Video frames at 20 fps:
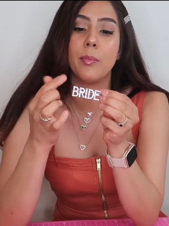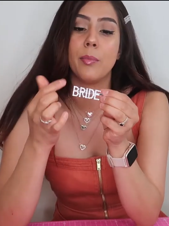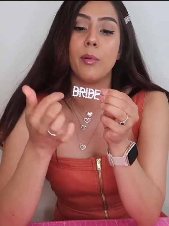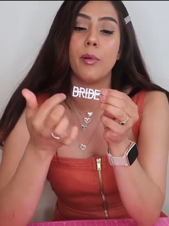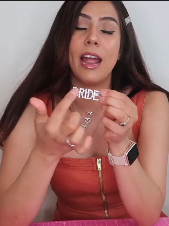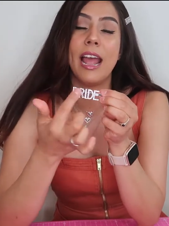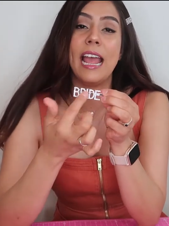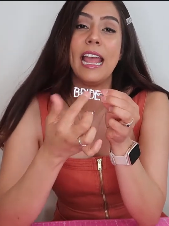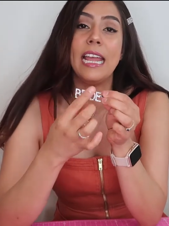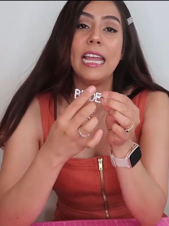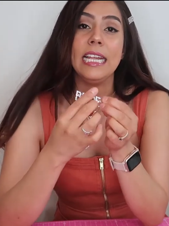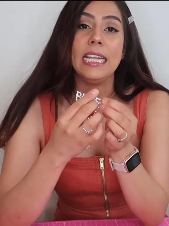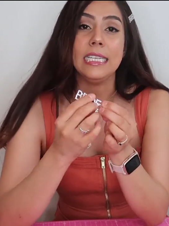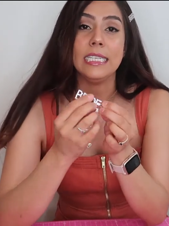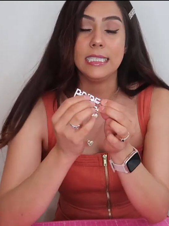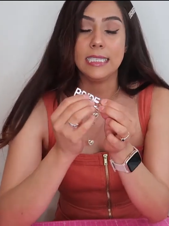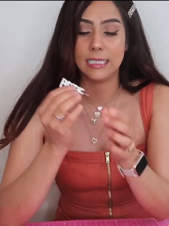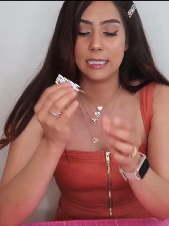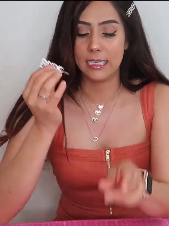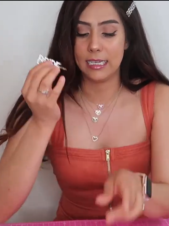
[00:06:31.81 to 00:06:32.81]

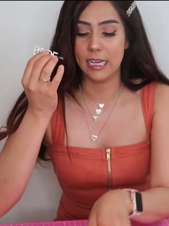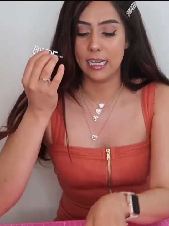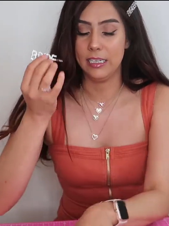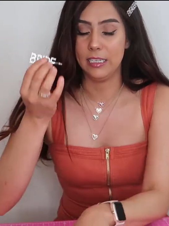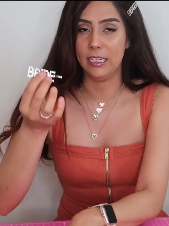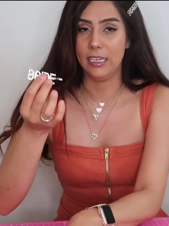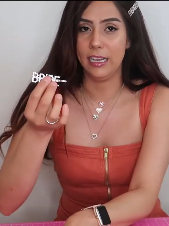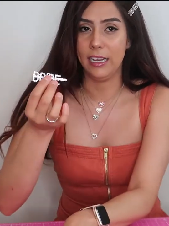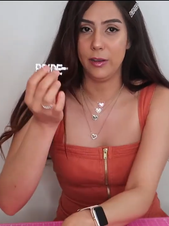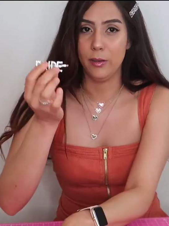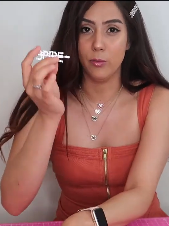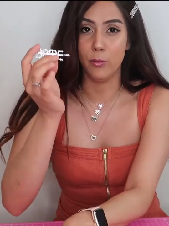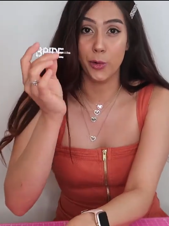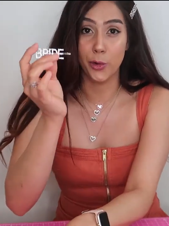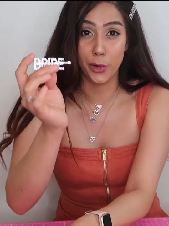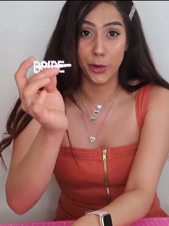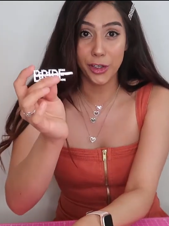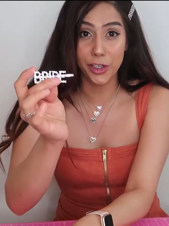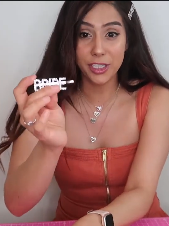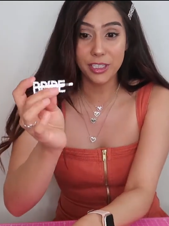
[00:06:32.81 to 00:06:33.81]
bright kind of like
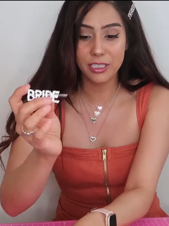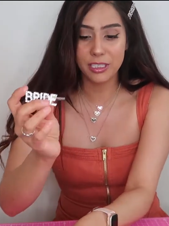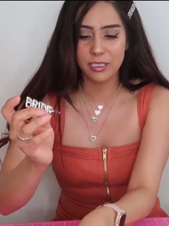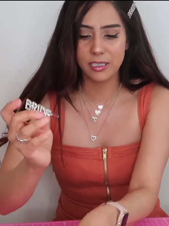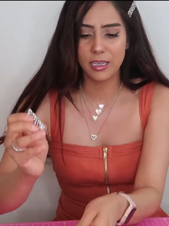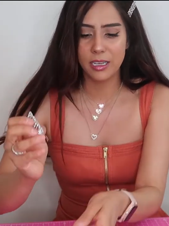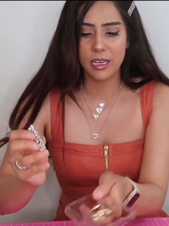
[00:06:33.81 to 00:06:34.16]
word.